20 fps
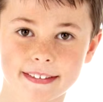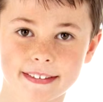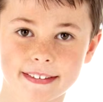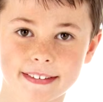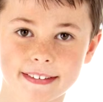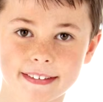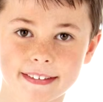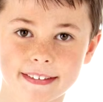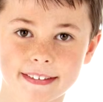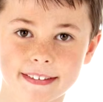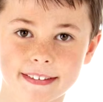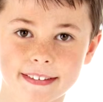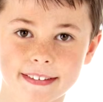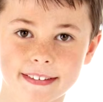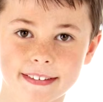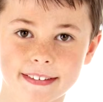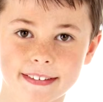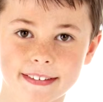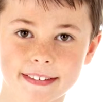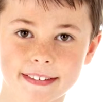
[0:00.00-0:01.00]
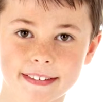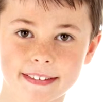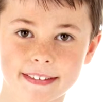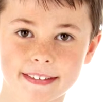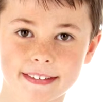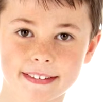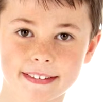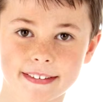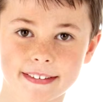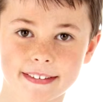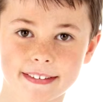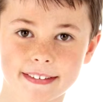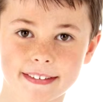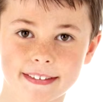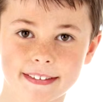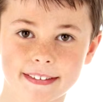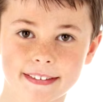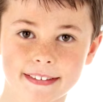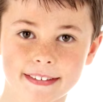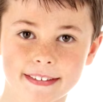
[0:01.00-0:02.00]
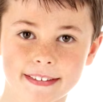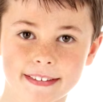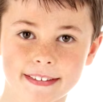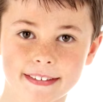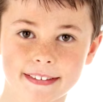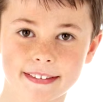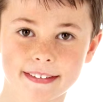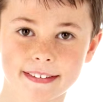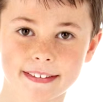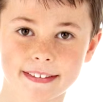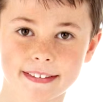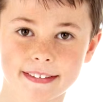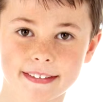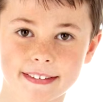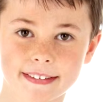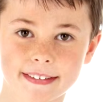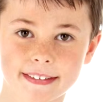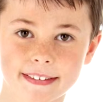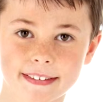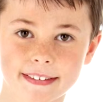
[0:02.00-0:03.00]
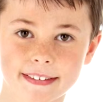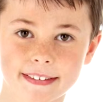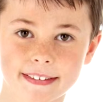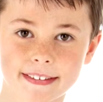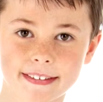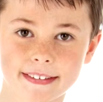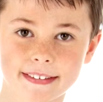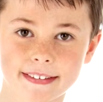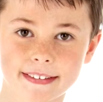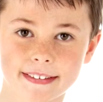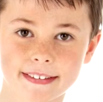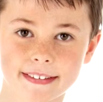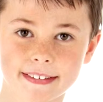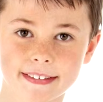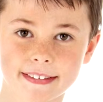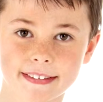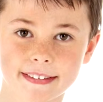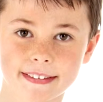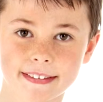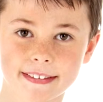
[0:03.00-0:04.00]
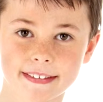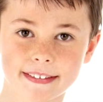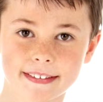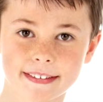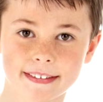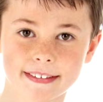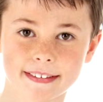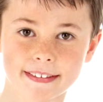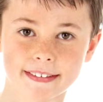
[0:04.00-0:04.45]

(no one is talking)